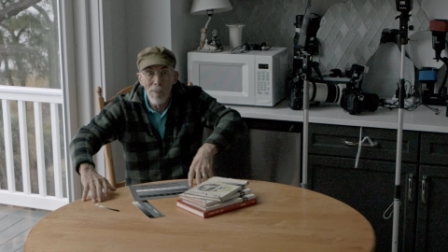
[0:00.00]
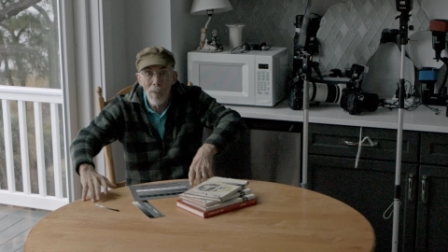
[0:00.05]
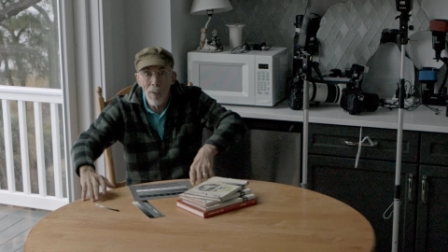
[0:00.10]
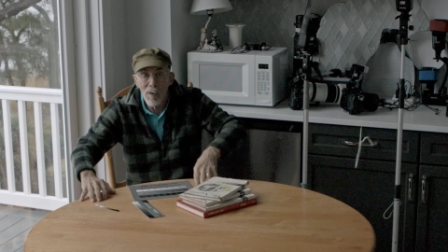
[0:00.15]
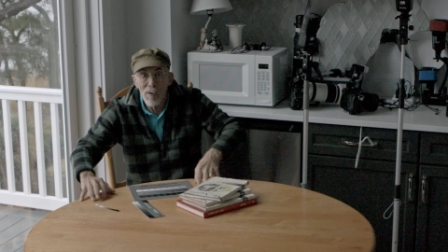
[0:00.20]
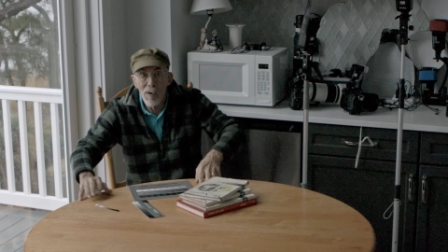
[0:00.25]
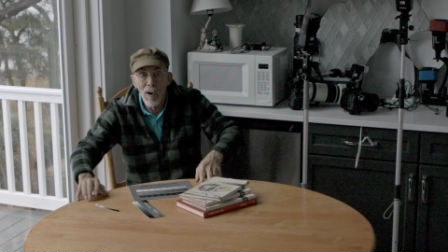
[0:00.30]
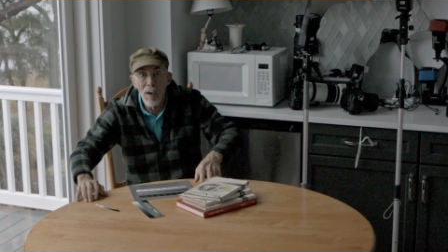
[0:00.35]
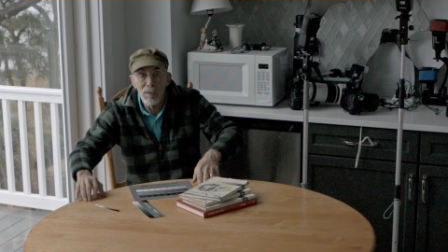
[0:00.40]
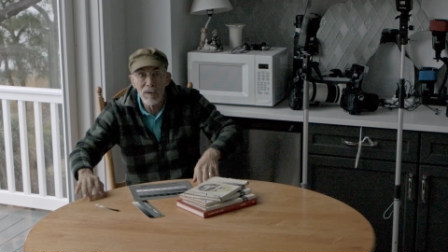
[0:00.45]

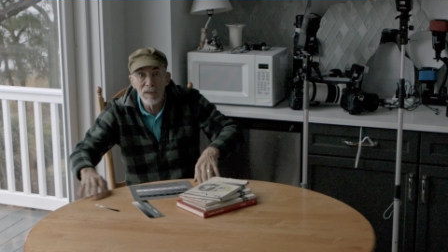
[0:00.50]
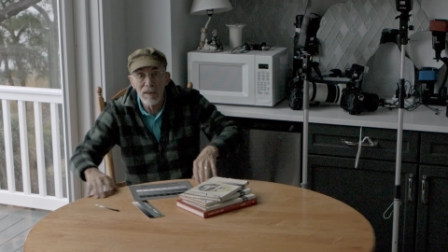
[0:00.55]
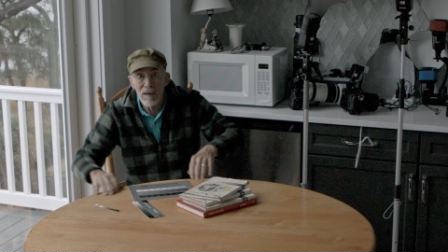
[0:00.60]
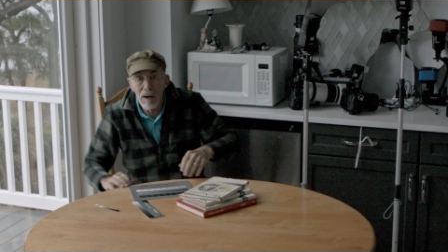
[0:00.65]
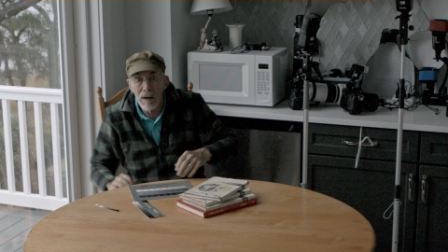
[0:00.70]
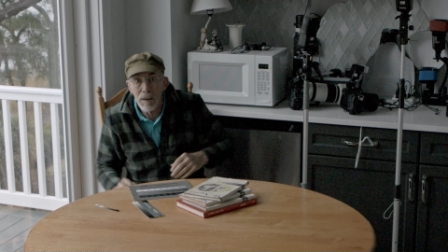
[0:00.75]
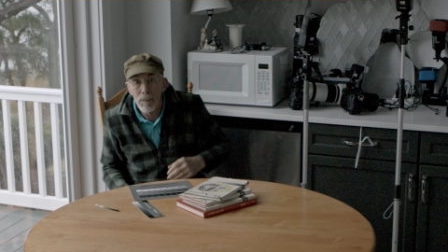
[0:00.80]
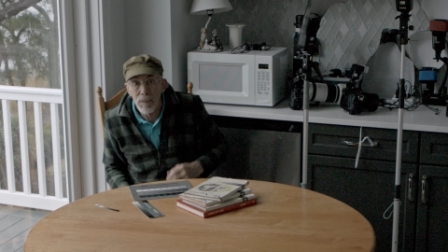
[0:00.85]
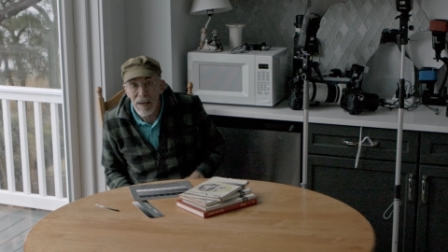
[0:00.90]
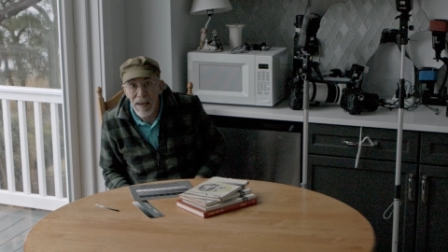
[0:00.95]
more notes
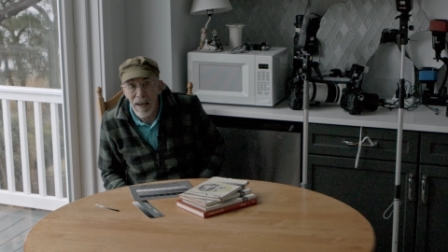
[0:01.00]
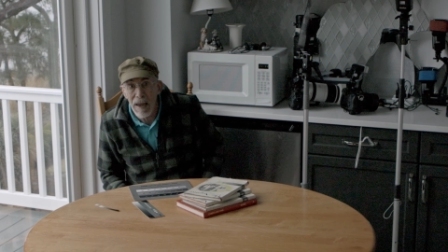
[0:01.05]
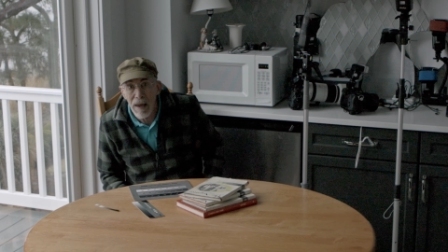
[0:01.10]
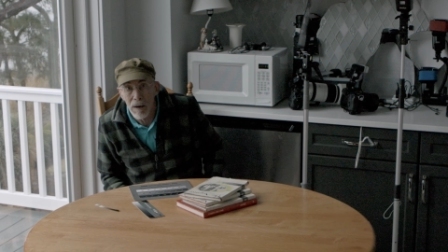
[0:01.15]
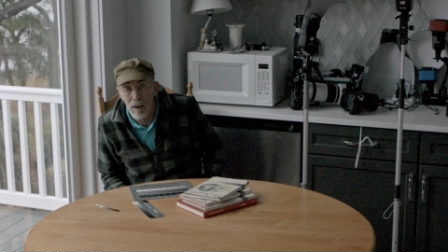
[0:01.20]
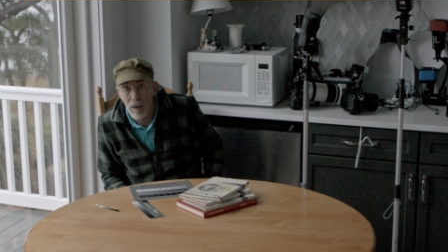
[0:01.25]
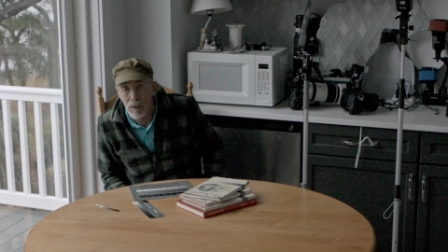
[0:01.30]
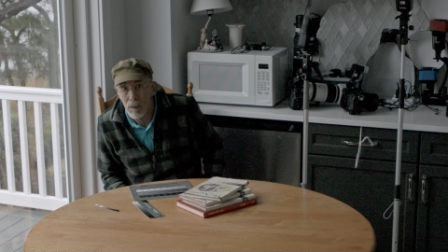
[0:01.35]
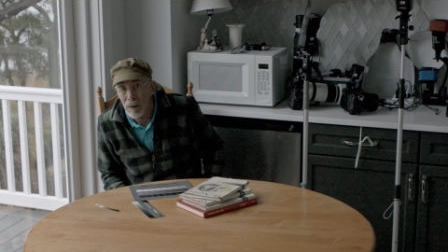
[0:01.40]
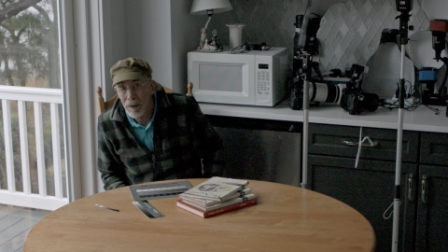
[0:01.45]
on a
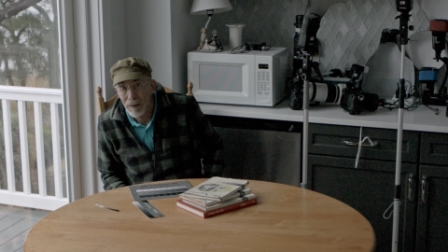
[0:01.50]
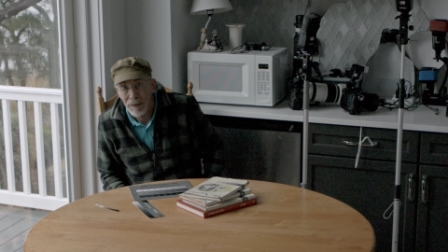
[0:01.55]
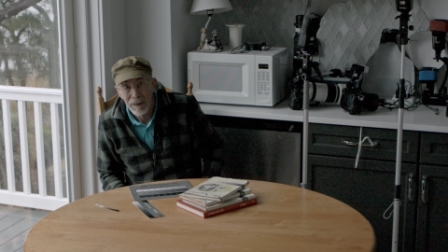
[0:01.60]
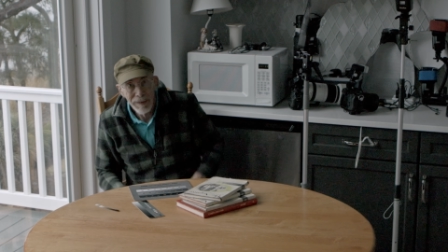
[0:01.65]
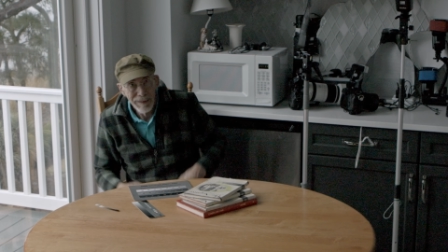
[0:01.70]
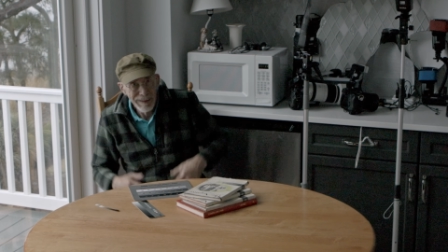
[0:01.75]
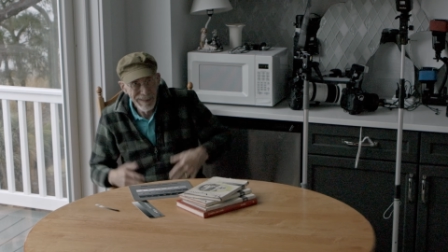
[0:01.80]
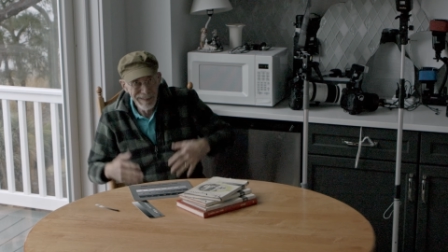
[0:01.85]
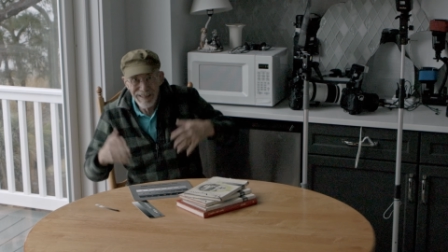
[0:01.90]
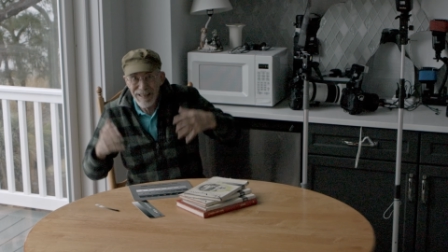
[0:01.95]
piano.
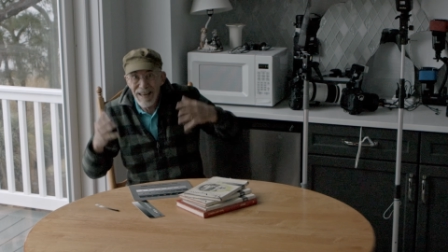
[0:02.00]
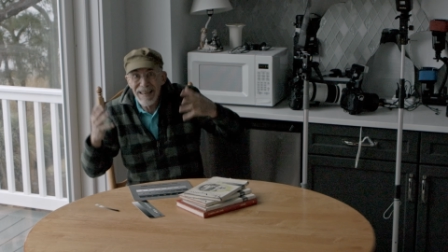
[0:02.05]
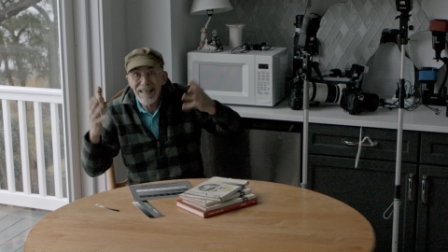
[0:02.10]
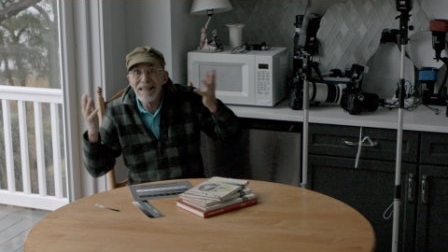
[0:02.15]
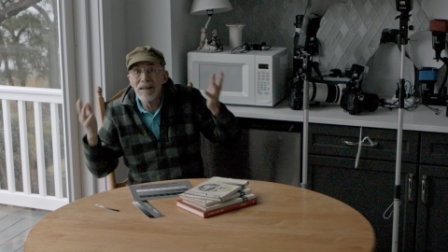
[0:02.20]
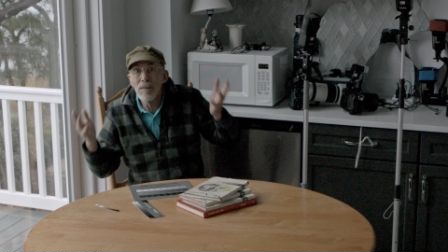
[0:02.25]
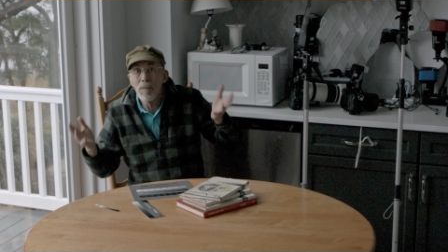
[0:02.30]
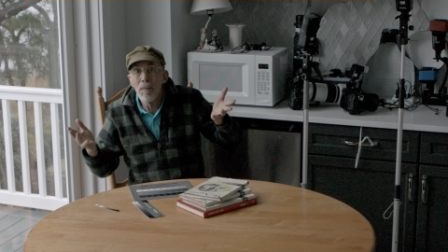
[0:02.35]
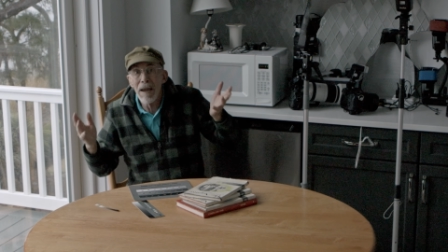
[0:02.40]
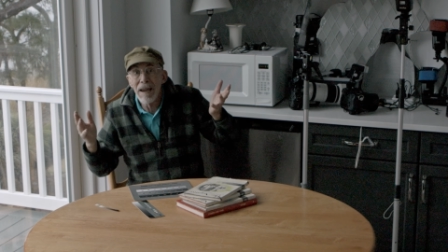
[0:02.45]
It
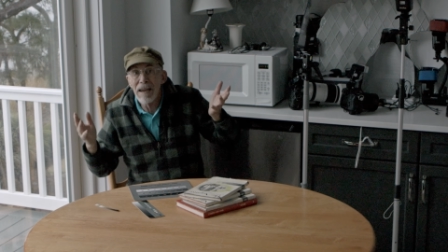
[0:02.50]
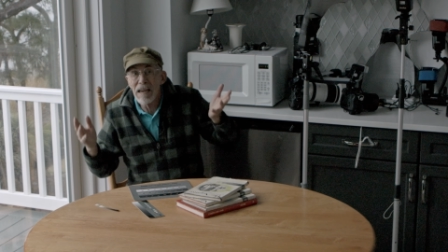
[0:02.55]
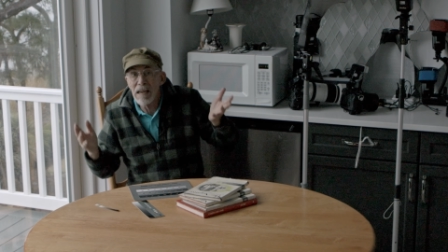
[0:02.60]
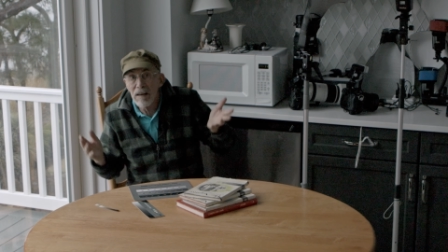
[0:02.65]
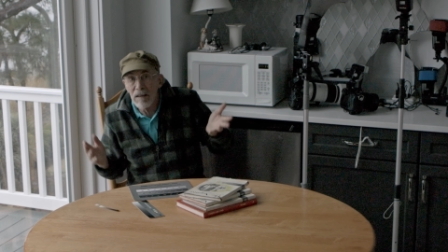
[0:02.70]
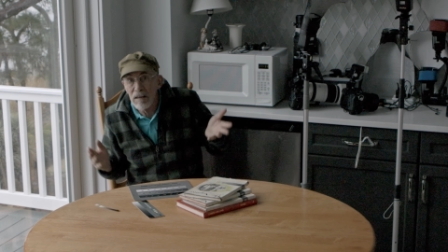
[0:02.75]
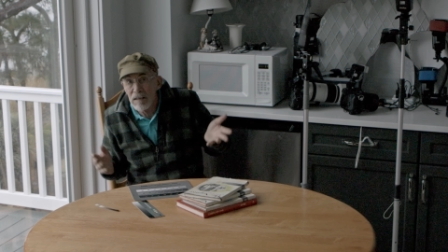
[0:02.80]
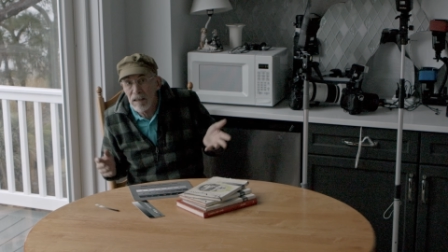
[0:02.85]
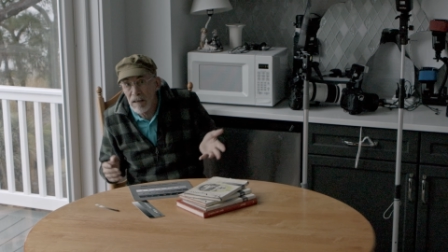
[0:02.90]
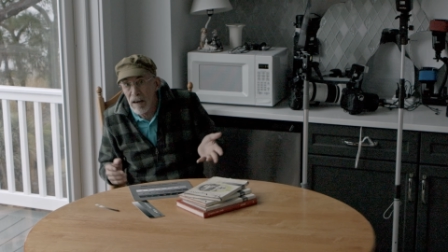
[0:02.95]
doesn't make
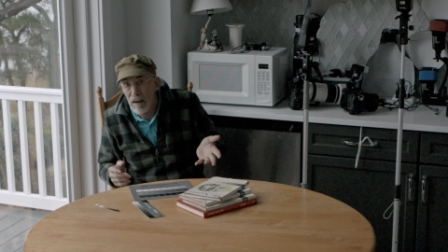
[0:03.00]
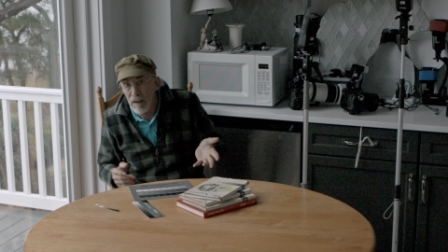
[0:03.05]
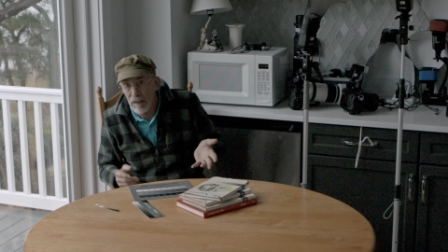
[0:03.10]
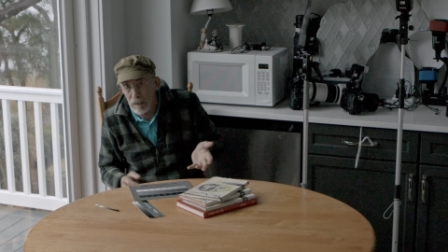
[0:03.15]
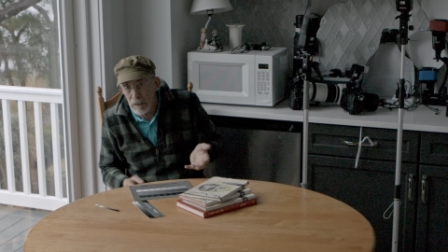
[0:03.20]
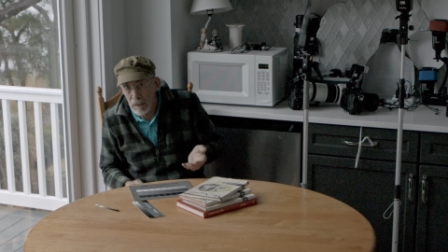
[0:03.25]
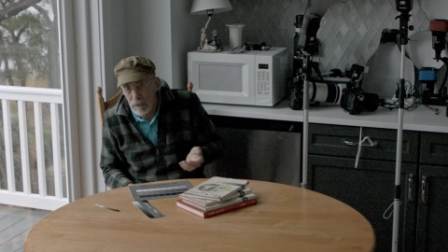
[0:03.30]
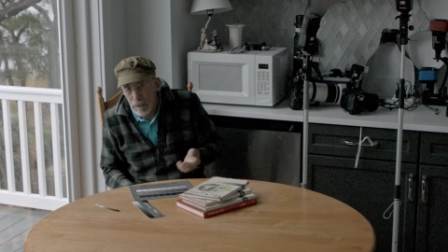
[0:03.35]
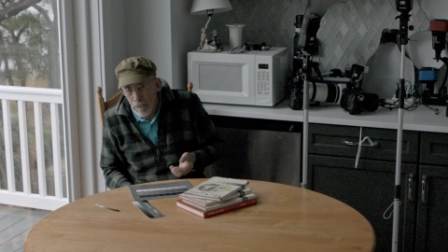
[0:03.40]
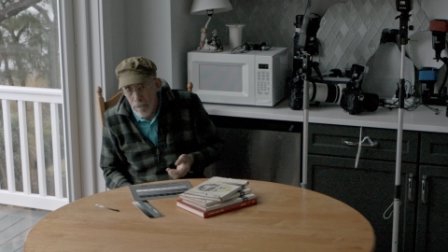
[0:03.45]
any
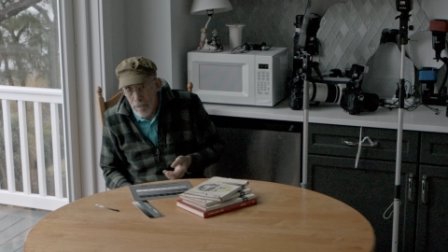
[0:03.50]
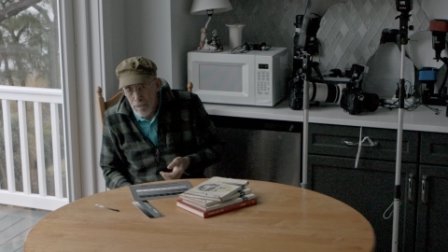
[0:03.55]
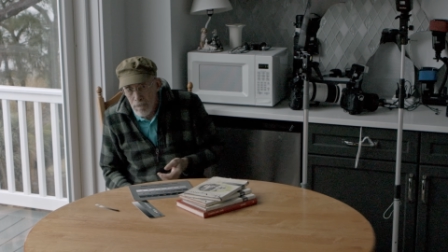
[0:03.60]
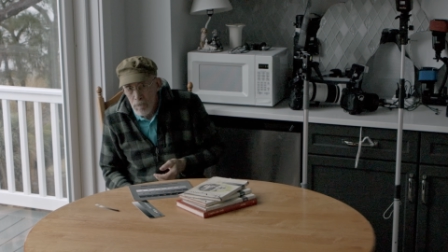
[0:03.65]
sense.